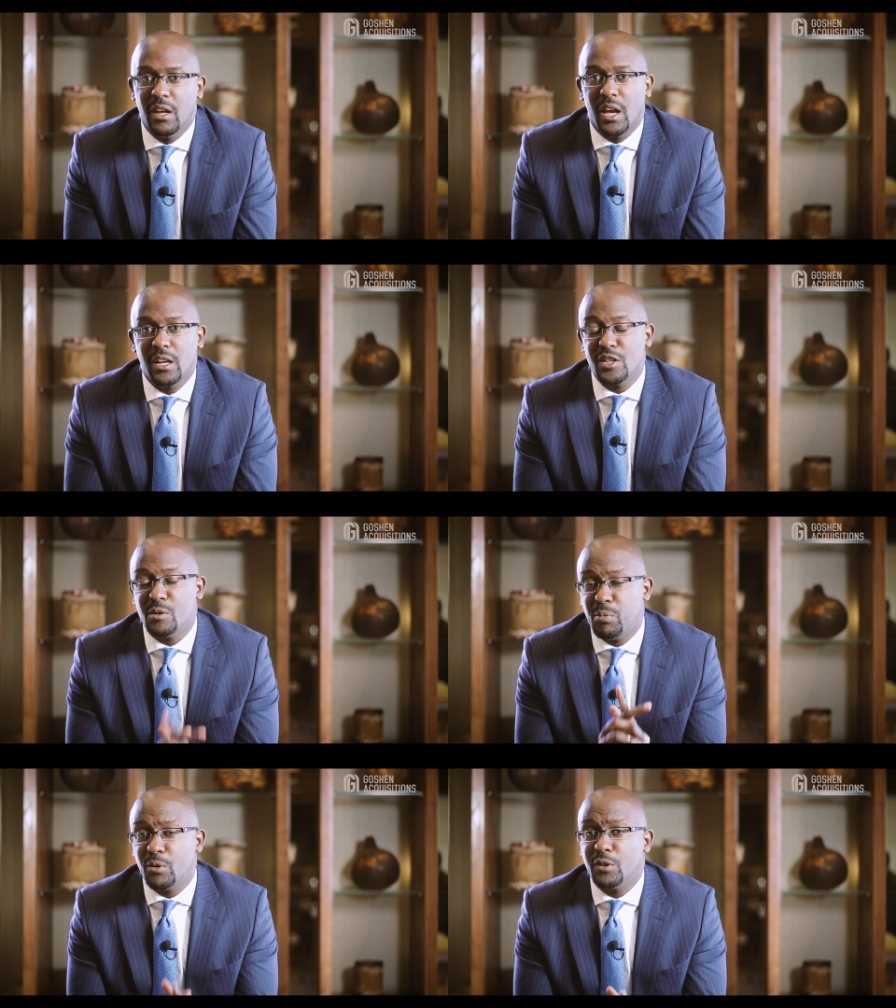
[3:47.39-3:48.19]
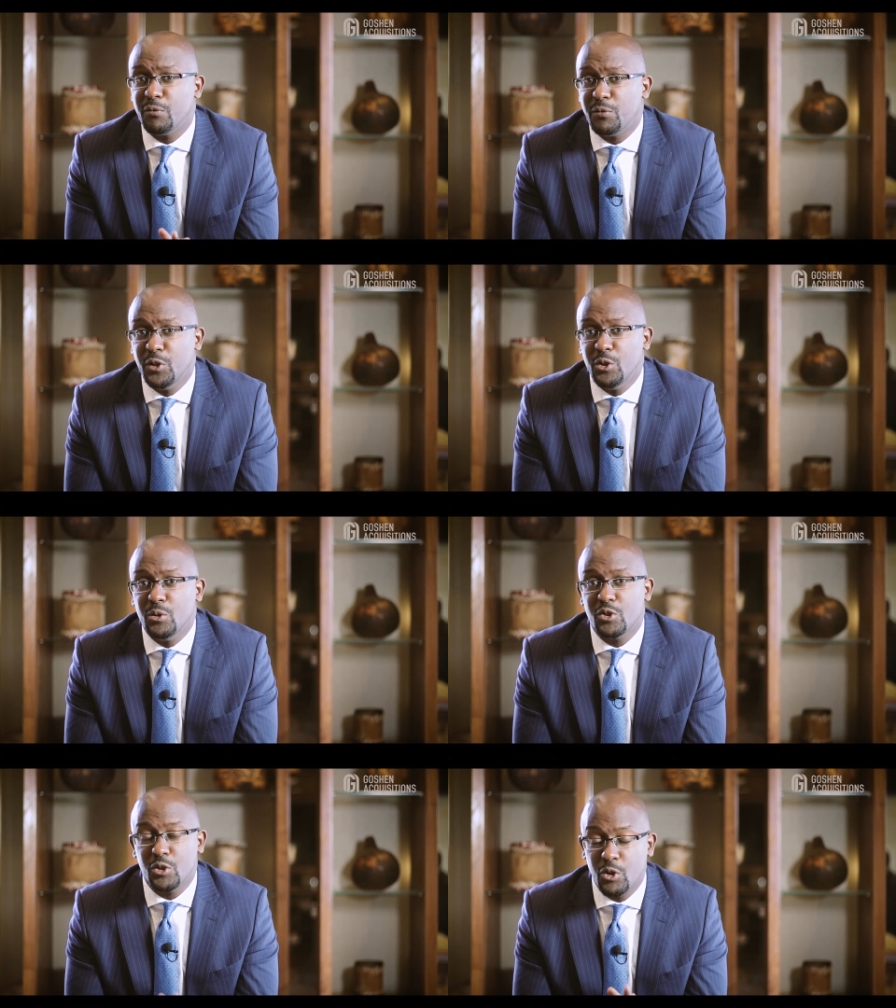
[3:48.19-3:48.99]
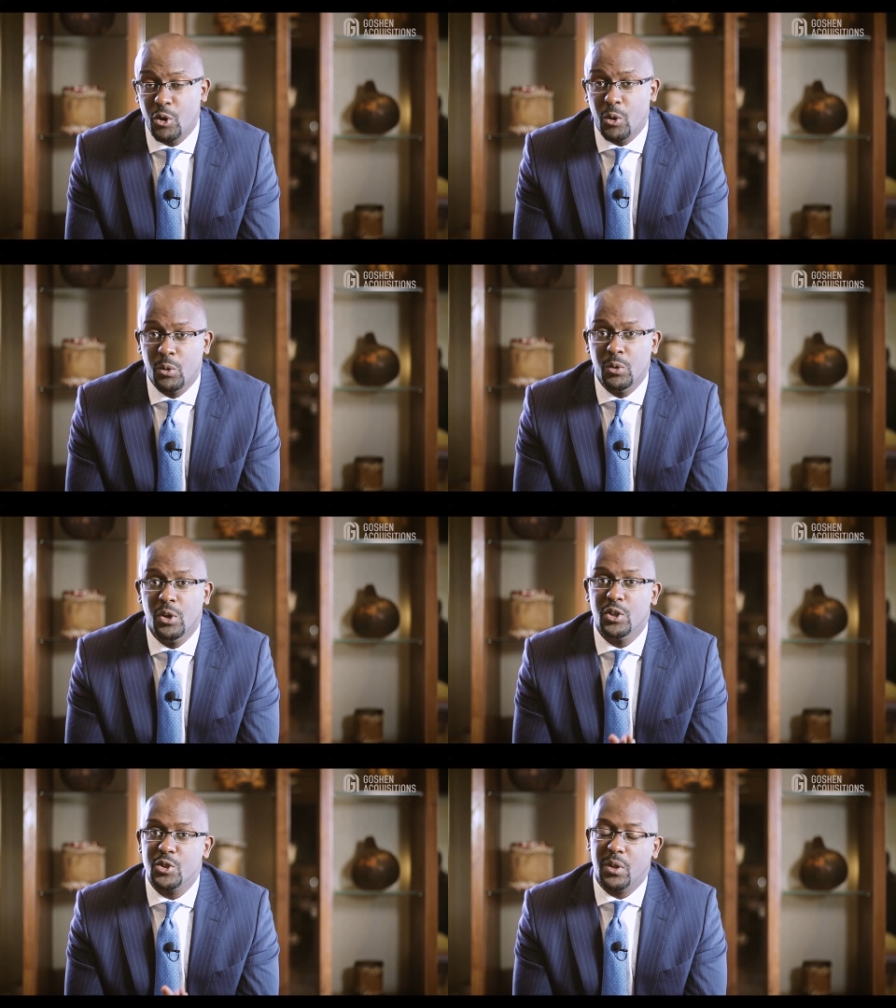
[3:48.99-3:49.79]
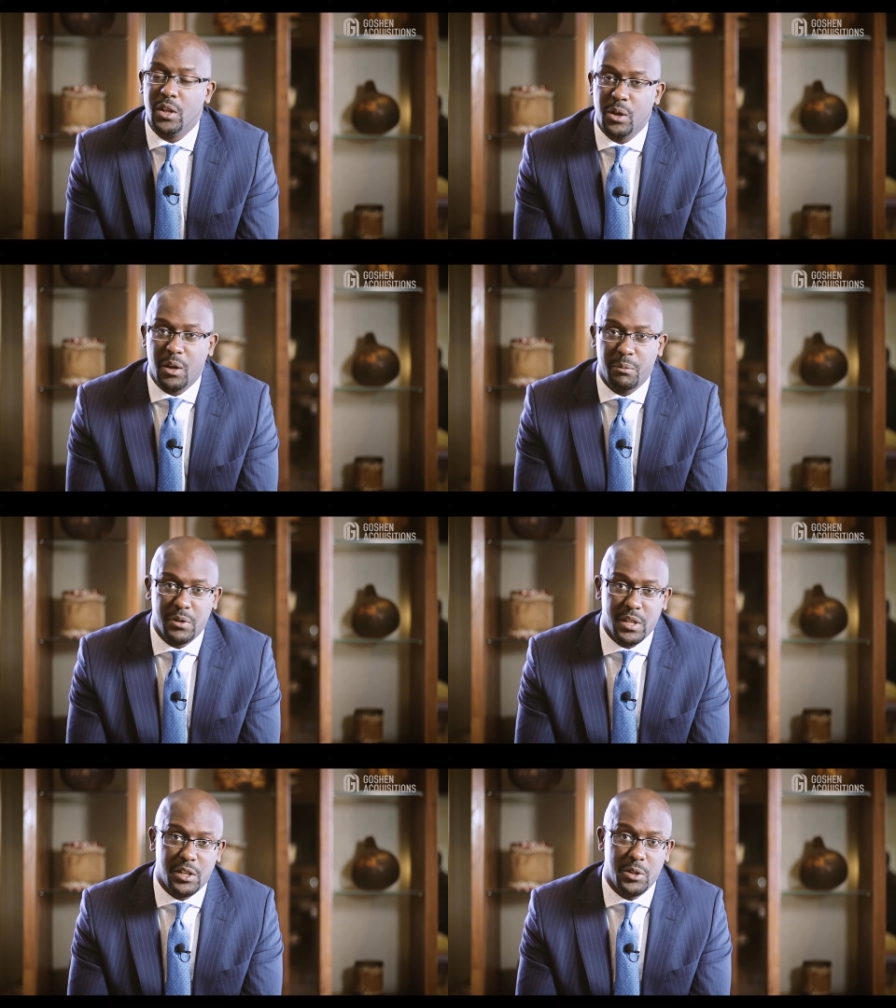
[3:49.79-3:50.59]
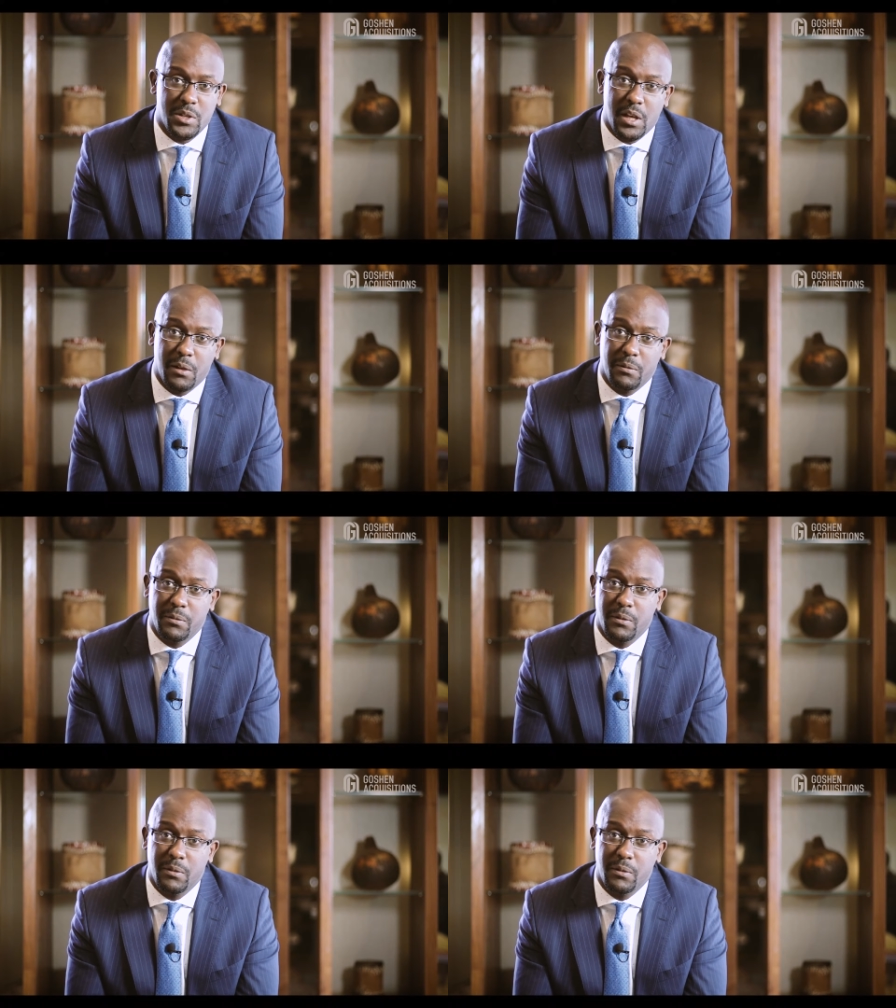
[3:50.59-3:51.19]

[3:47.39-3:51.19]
And it's important for you to know so that you can protect yourself.